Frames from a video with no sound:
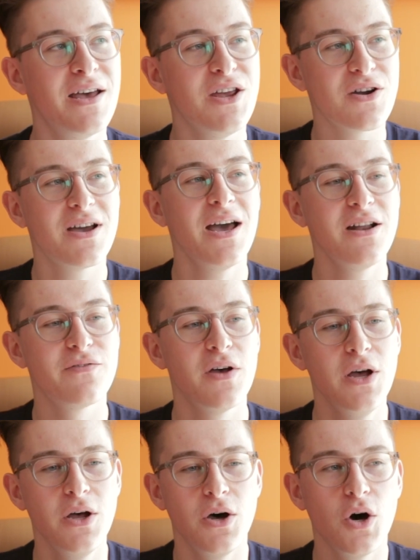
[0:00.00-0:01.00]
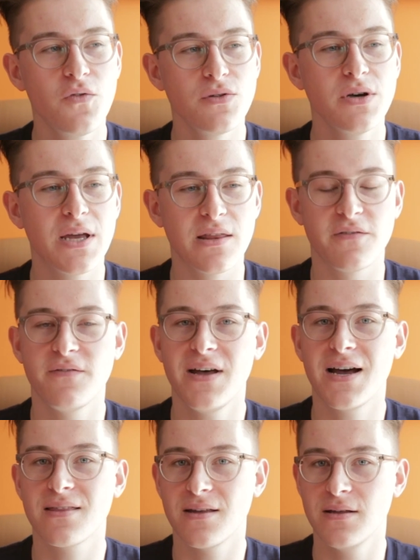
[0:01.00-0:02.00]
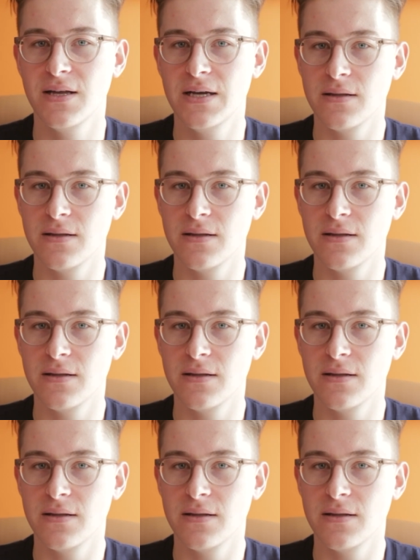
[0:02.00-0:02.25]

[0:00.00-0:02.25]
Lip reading: you're kind of overlooking the fact that